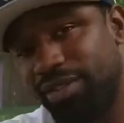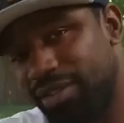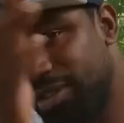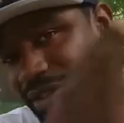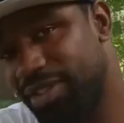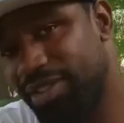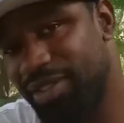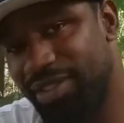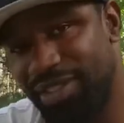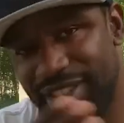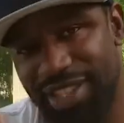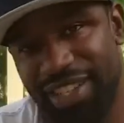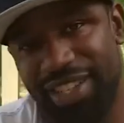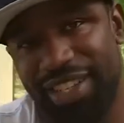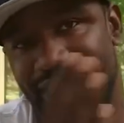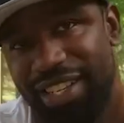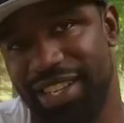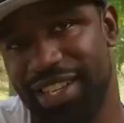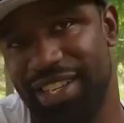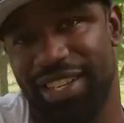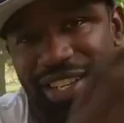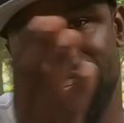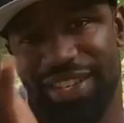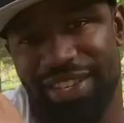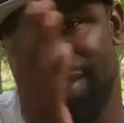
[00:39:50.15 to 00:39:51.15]
Are we putting
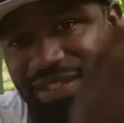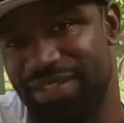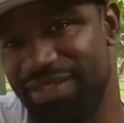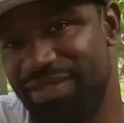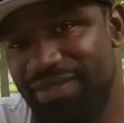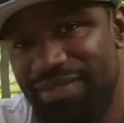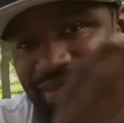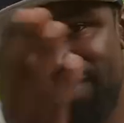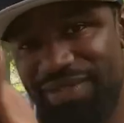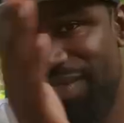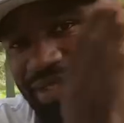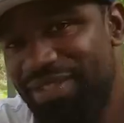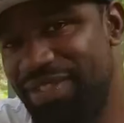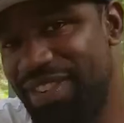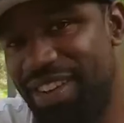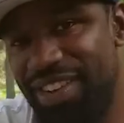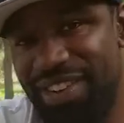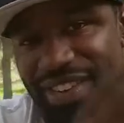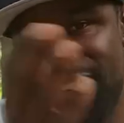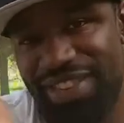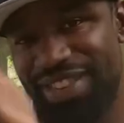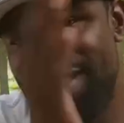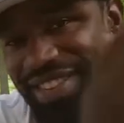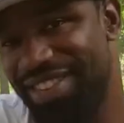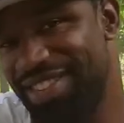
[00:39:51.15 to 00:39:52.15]
him on the list that we're
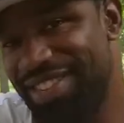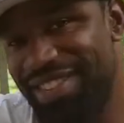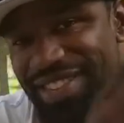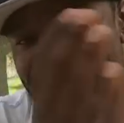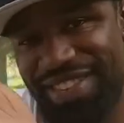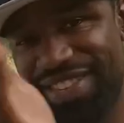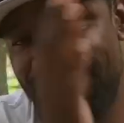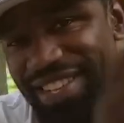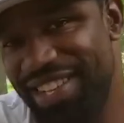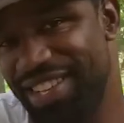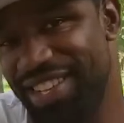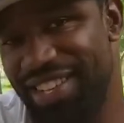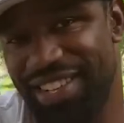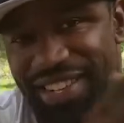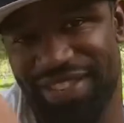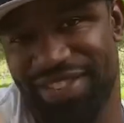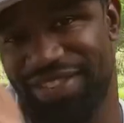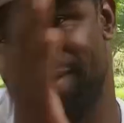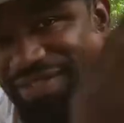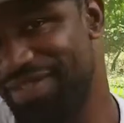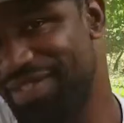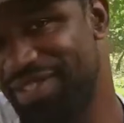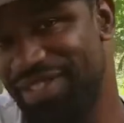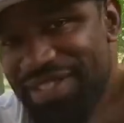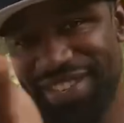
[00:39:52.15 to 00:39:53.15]
done with?
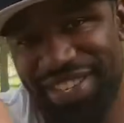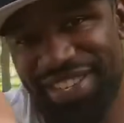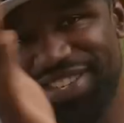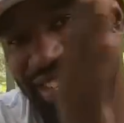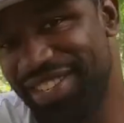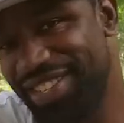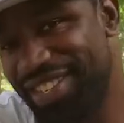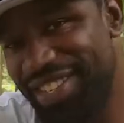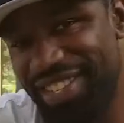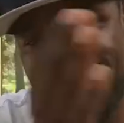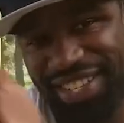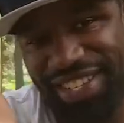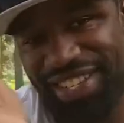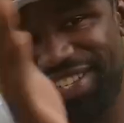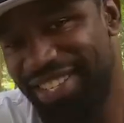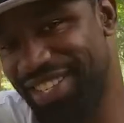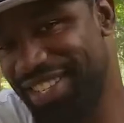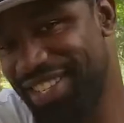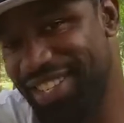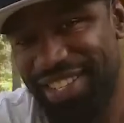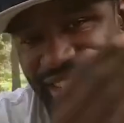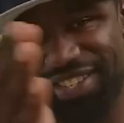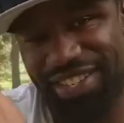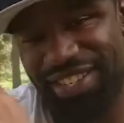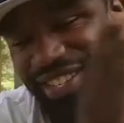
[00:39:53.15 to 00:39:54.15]
We're out of here. I
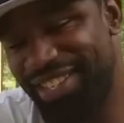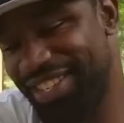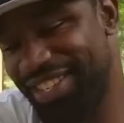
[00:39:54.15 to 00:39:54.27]
guess so.